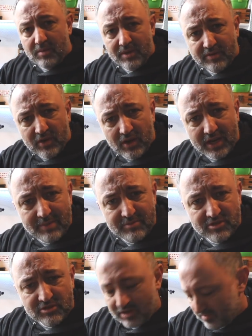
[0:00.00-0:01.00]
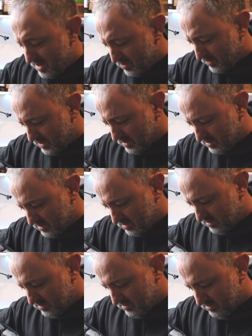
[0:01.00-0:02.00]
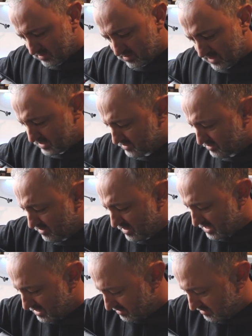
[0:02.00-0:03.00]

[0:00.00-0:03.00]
believe I've got a Cadbury's cream egg with this. That's great.